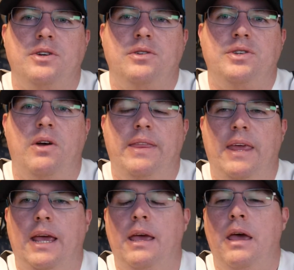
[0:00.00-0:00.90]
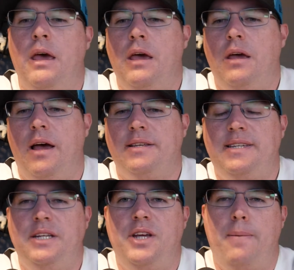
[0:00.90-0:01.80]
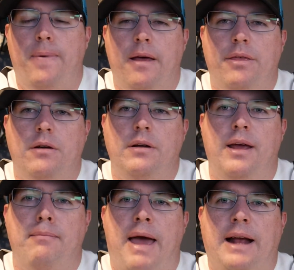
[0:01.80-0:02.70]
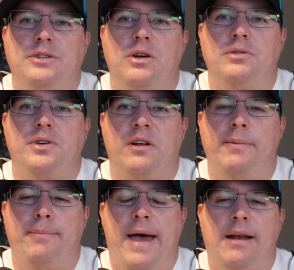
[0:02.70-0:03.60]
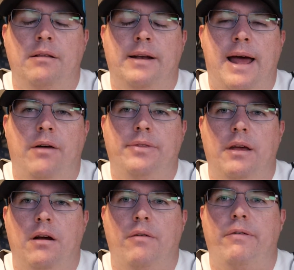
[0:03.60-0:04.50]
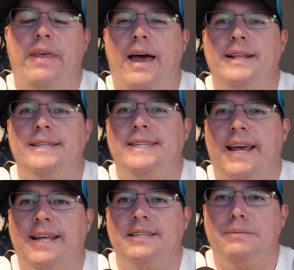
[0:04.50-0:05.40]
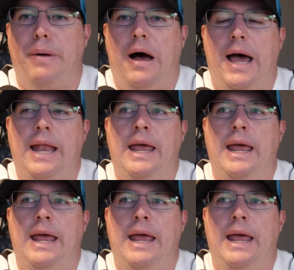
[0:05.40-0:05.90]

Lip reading: So I think CJ Beathard and Mac Jones are going to be battling out there for that second spot.